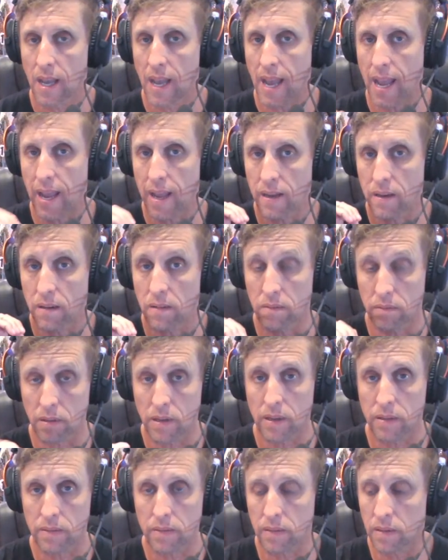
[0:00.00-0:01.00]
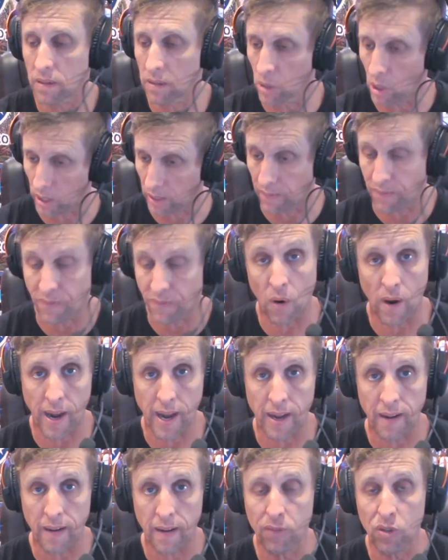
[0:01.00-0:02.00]
and like a
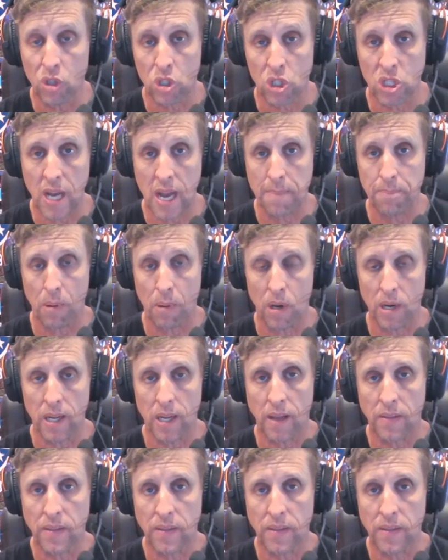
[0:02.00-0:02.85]
fire, if you stamp on it,